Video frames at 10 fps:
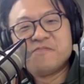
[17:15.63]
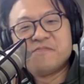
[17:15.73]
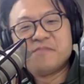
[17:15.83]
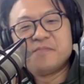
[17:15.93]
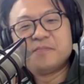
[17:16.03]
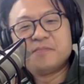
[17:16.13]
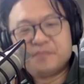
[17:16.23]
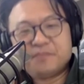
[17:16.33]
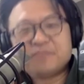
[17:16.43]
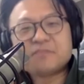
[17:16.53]

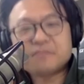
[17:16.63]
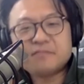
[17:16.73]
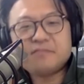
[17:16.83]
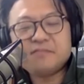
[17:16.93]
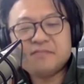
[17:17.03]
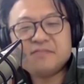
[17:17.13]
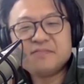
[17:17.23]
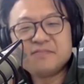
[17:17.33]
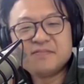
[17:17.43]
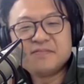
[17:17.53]

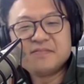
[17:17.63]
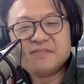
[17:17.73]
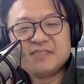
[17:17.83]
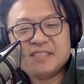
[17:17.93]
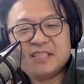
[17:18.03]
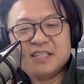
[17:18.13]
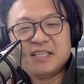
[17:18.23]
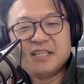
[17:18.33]
No words are spoken by the person on screen.